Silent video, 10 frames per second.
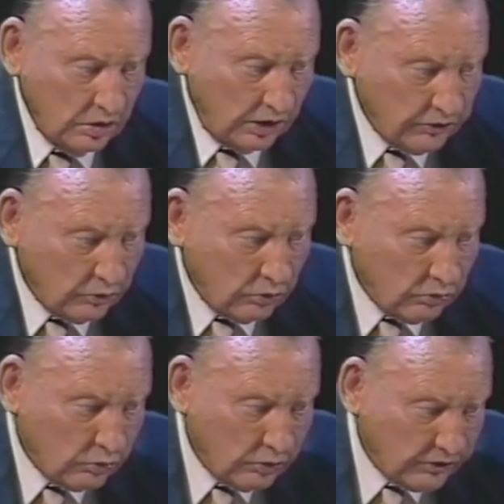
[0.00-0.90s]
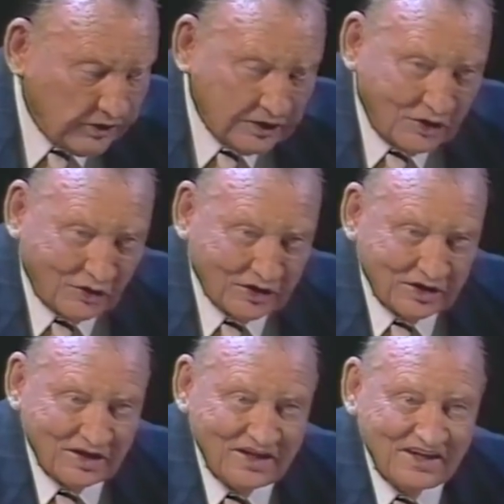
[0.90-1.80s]
I said, well, where are they
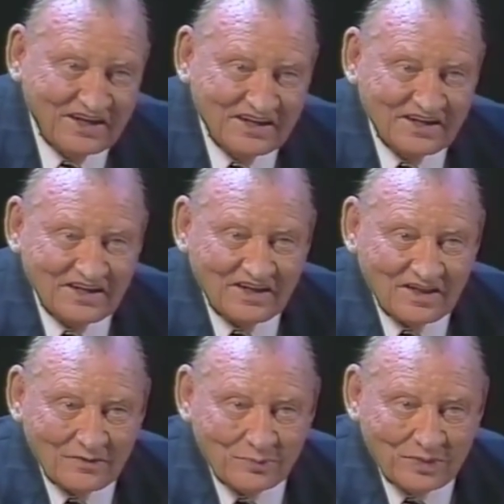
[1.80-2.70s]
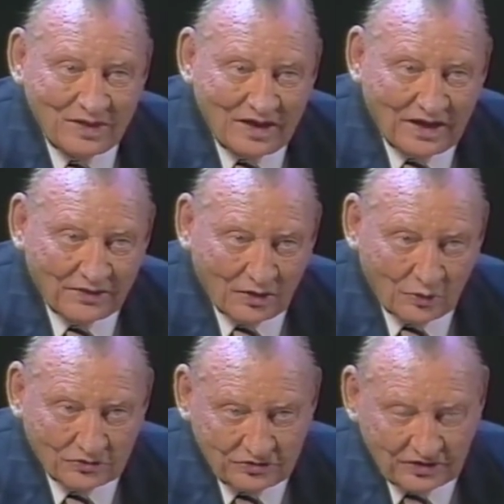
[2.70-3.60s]
going? And the
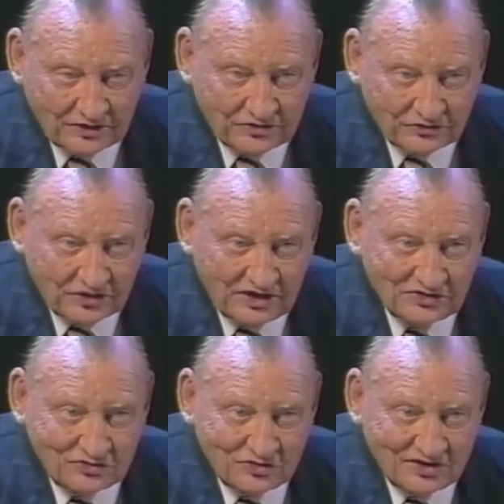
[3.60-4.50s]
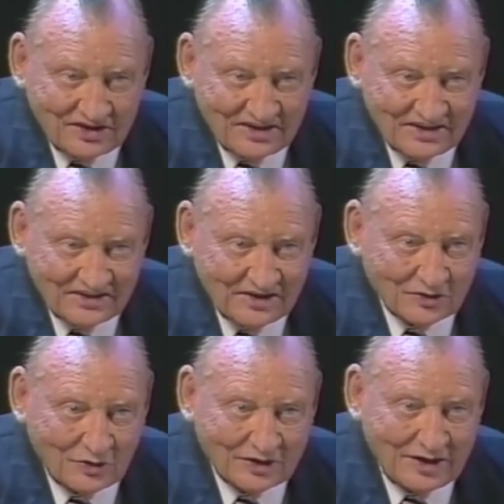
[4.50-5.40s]
Lord says, that's the saints. They're
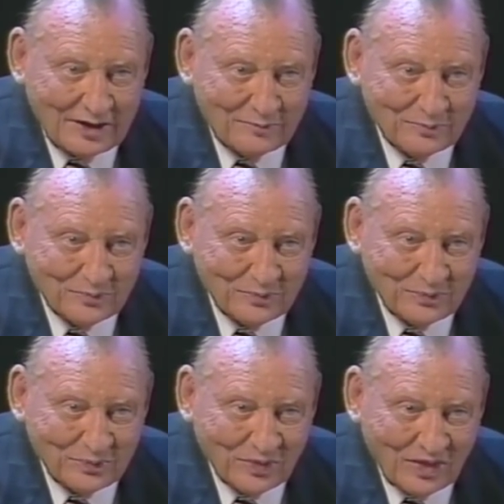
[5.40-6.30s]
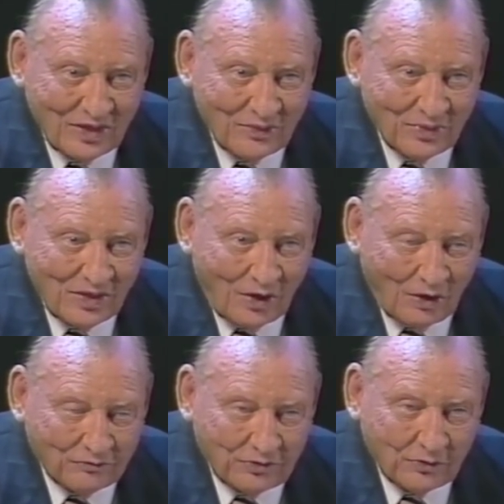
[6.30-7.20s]
going to heaven.
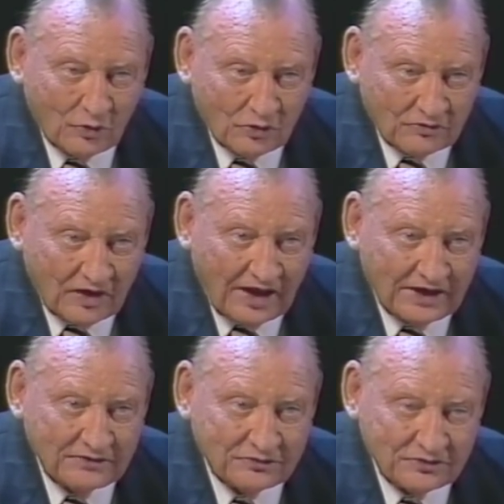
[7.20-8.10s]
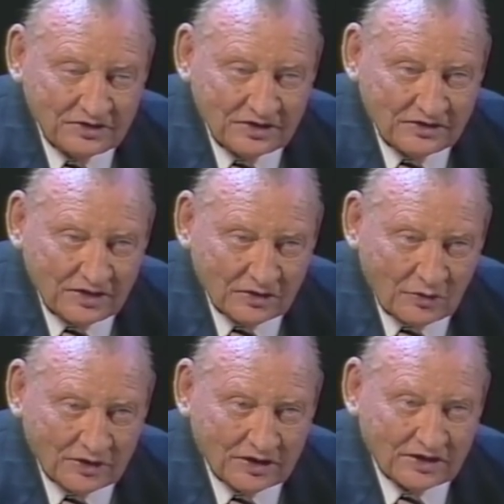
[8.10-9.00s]
Off the road of life, they're
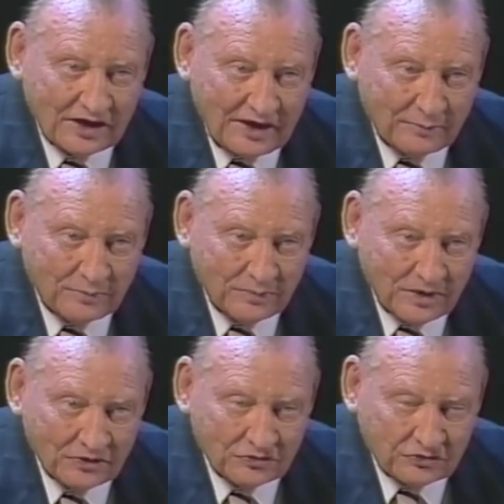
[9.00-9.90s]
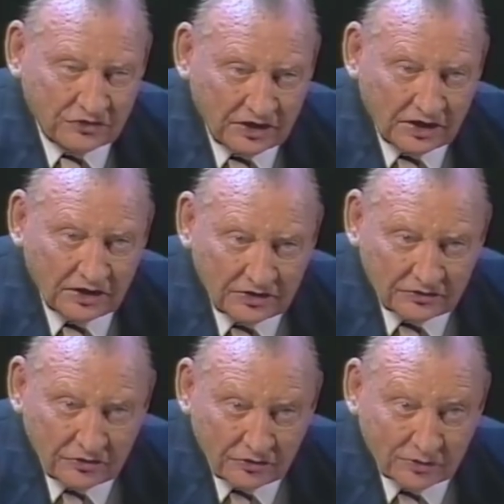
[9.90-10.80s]
going into heaven, singing. You
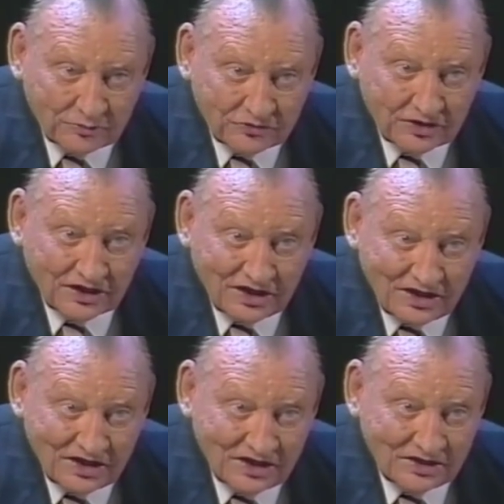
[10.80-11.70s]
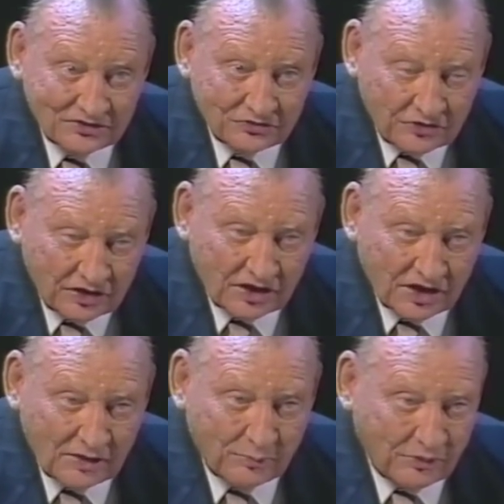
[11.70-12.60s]
hear them singing?
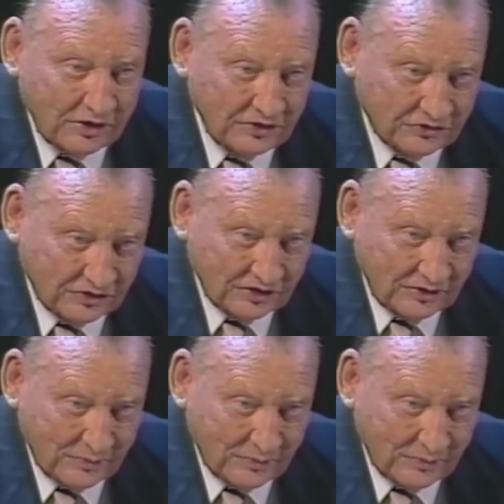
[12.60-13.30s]
Singing and praising.